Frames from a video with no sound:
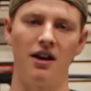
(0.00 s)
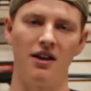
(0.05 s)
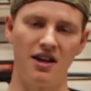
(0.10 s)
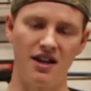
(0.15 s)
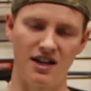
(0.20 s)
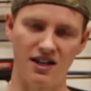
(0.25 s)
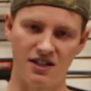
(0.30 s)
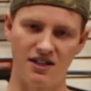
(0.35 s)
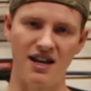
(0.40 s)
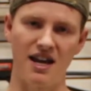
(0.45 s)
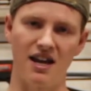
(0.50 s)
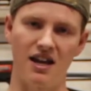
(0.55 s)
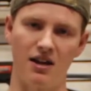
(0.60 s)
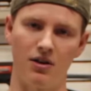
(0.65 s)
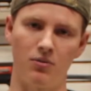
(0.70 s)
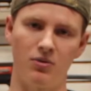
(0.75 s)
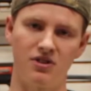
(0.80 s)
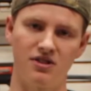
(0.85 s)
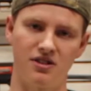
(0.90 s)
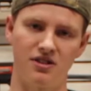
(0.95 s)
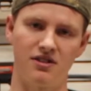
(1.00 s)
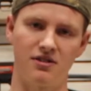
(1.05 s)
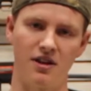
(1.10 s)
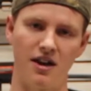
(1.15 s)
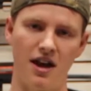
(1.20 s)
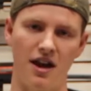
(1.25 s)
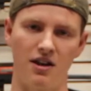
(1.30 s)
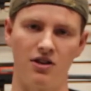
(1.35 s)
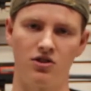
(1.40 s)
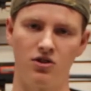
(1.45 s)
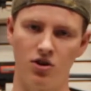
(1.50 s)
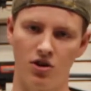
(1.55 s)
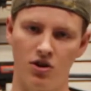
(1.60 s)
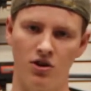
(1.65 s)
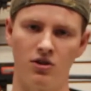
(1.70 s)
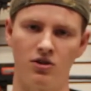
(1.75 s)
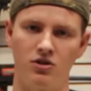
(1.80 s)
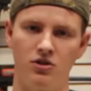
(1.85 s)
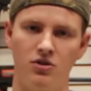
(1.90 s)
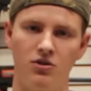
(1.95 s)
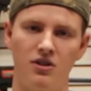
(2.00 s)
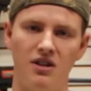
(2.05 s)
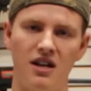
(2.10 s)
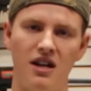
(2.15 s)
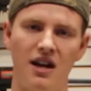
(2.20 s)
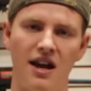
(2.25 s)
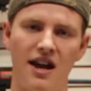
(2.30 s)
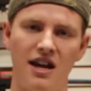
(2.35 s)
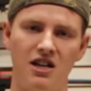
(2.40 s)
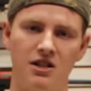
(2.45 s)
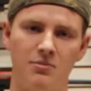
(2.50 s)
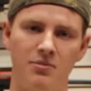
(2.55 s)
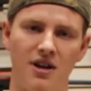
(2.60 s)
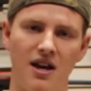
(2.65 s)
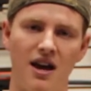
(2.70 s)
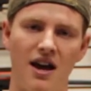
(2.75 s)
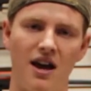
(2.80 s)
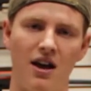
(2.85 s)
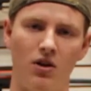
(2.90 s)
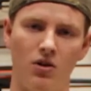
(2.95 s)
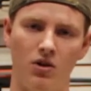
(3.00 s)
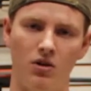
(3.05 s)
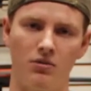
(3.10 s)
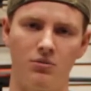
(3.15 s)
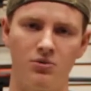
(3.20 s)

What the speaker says: It can take it once it's turned to the HPA or